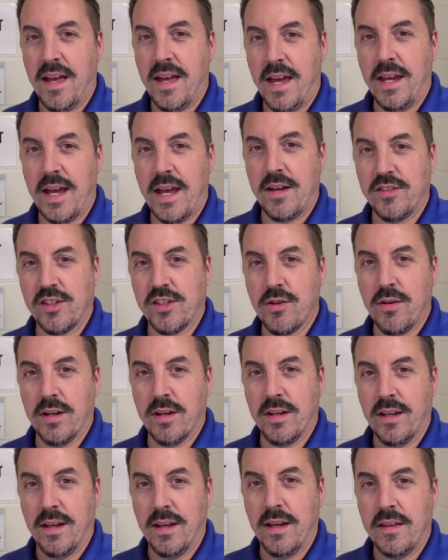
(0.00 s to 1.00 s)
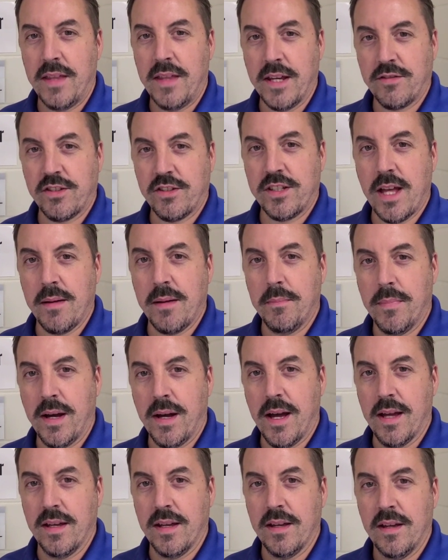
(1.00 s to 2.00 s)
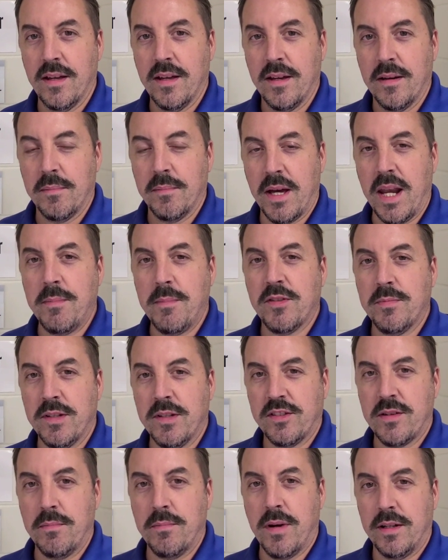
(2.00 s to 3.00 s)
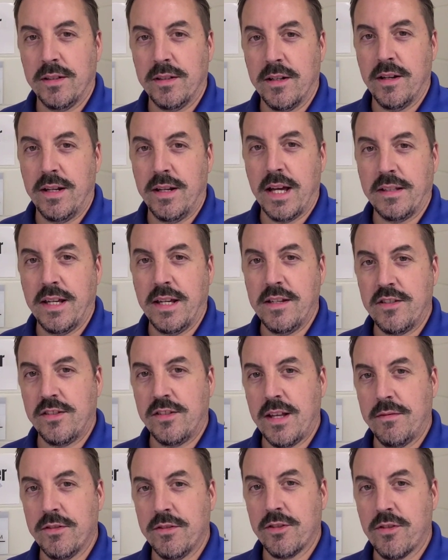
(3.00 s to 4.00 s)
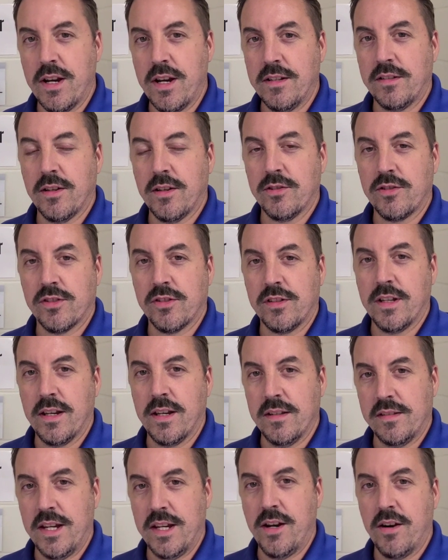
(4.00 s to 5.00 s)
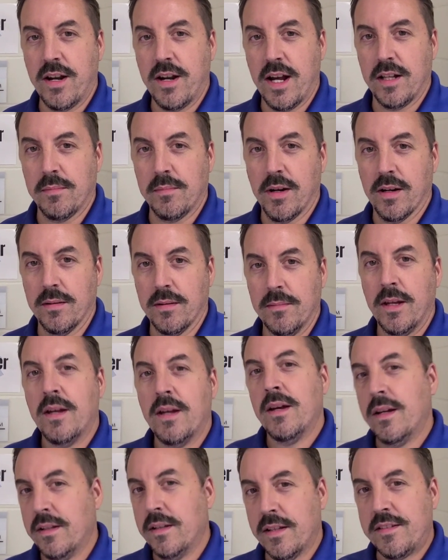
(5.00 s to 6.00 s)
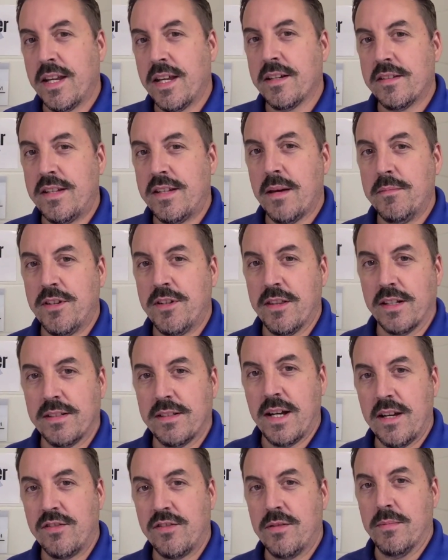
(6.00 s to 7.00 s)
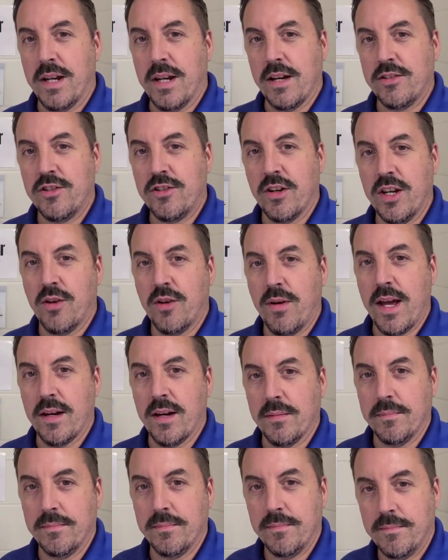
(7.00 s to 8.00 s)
Hey, how's it going? Thanks for stopping by. My name is Mr. Muller, and I teach 7th grade social studies here at Alamo. Let's take a step into the classroom and I'll show you around.